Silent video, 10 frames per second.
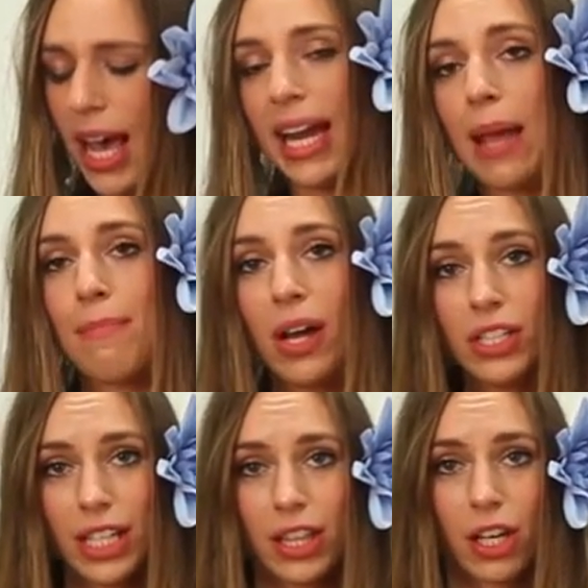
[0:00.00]
And I
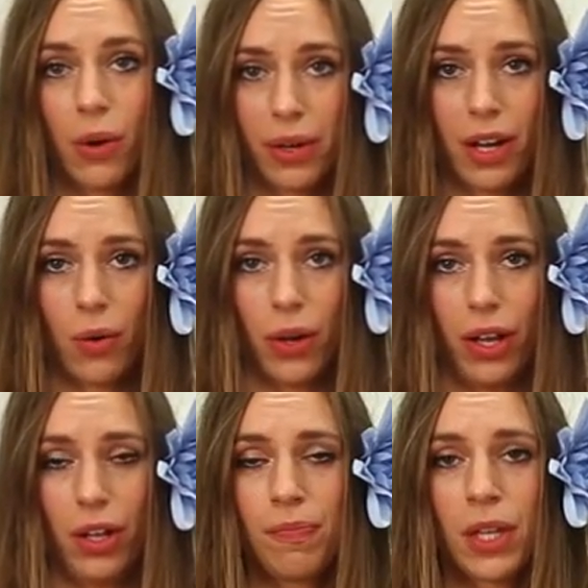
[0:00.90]
melted the coconut
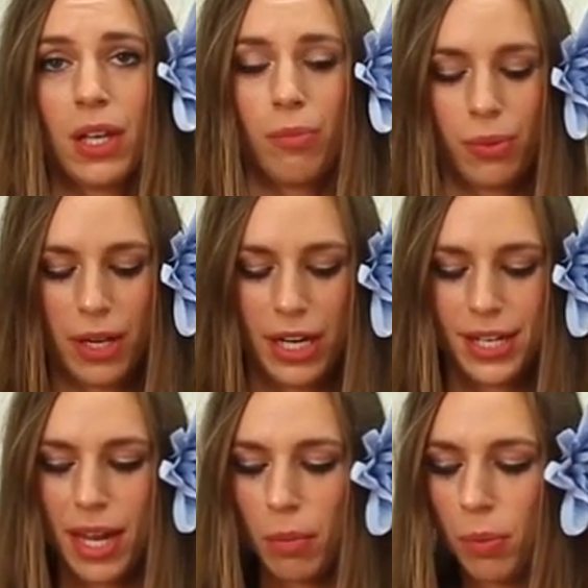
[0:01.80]
oil in a
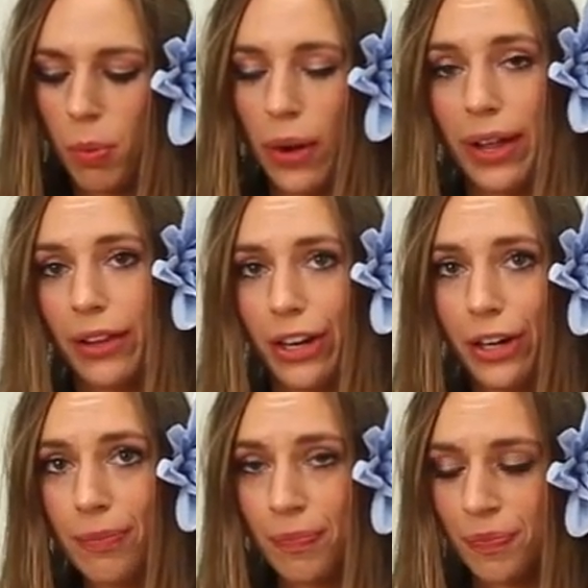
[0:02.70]
double
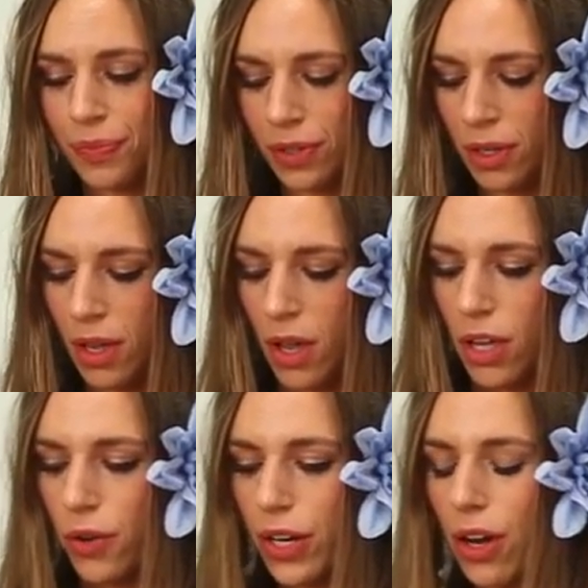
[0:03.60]
boiler.
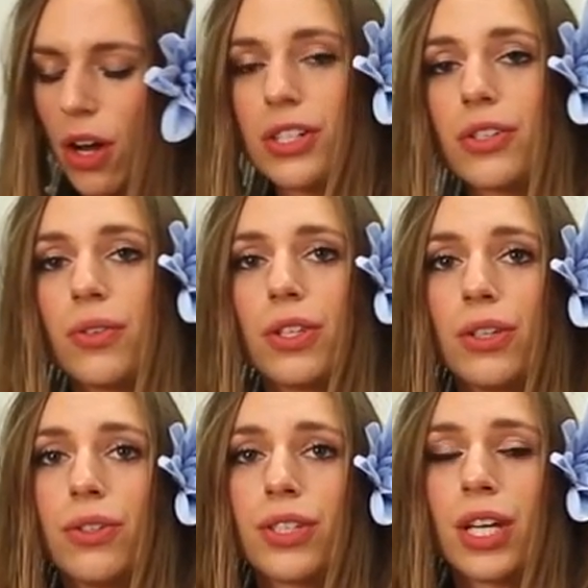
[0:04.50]
You can also
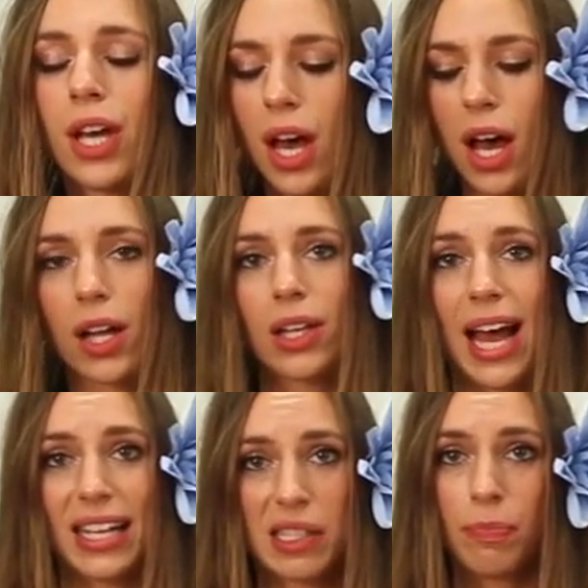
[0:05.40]
use a
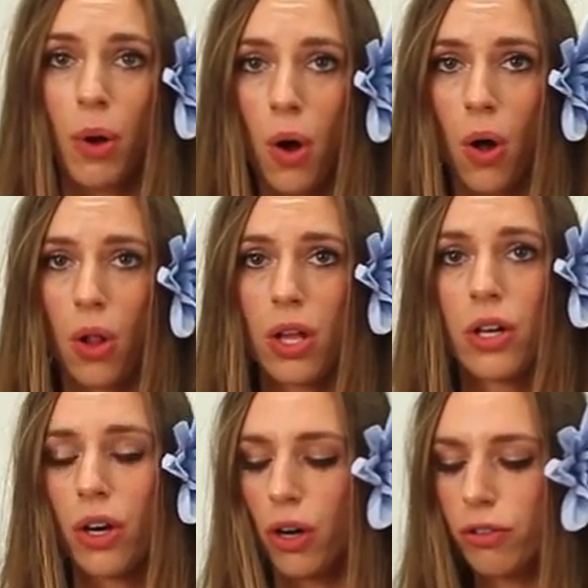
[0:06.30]
glass bowl
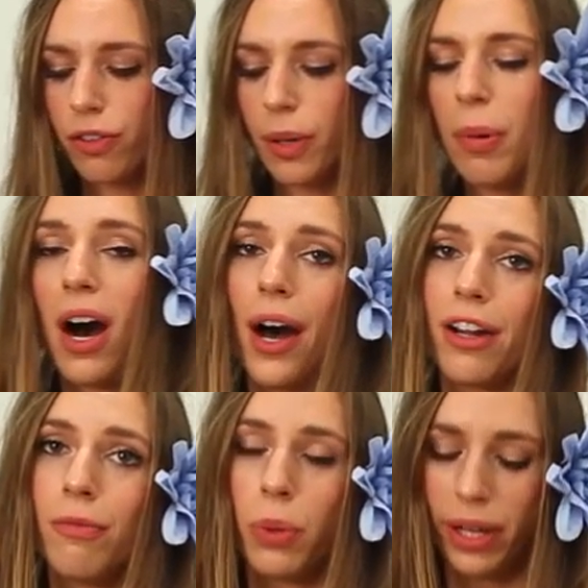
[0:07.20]
over a
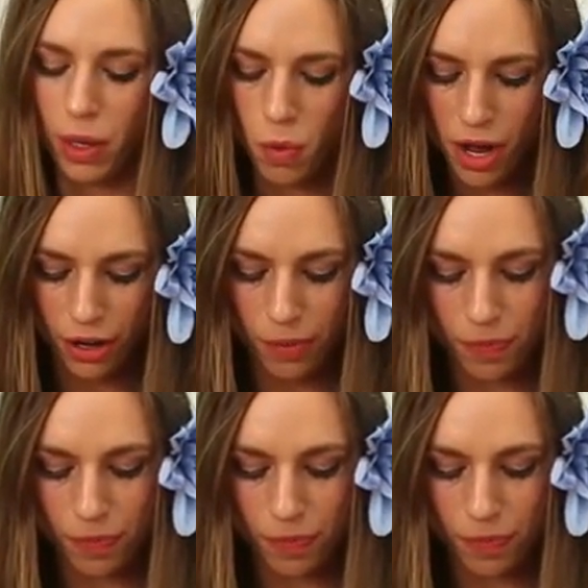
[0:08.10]
pot of boiling water.